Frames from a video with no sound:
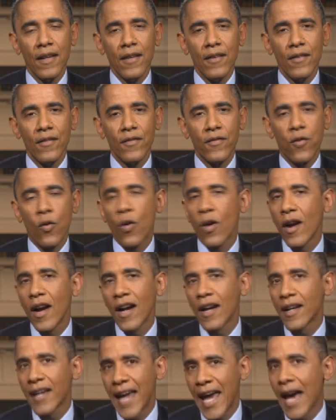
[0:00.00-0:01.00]
for a
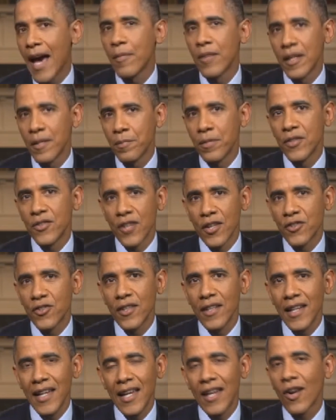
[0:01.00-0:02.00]
cabinet position
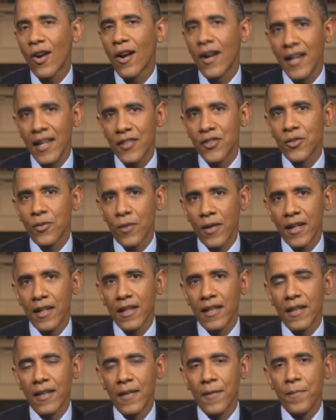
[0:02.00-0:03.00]
in our history.
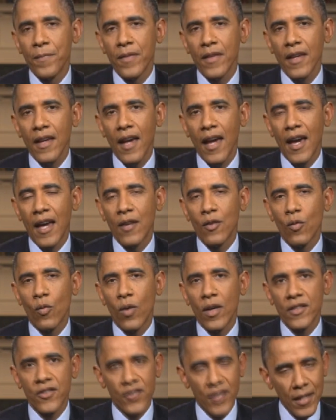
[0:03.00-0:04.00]
And
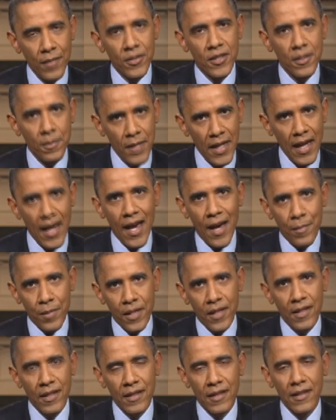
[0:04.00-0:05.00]
what seems to be
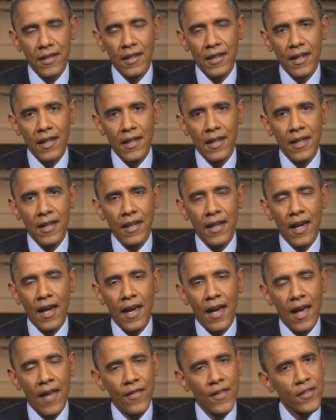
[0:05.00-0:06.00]
happening,
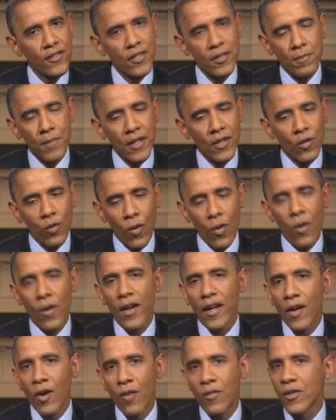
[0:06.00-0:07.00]
and this has been
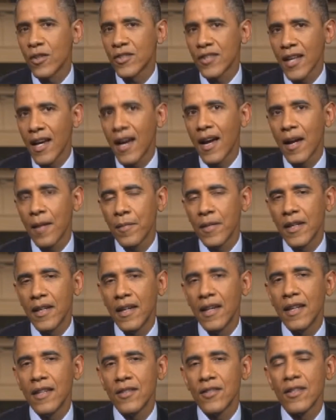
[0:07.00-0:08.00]
growing over time,
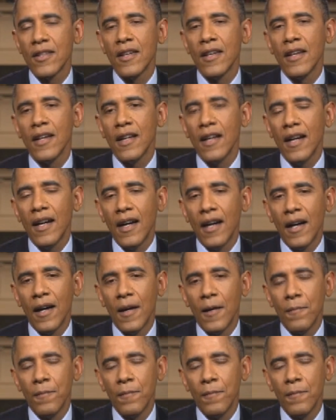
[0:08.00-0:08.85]
is the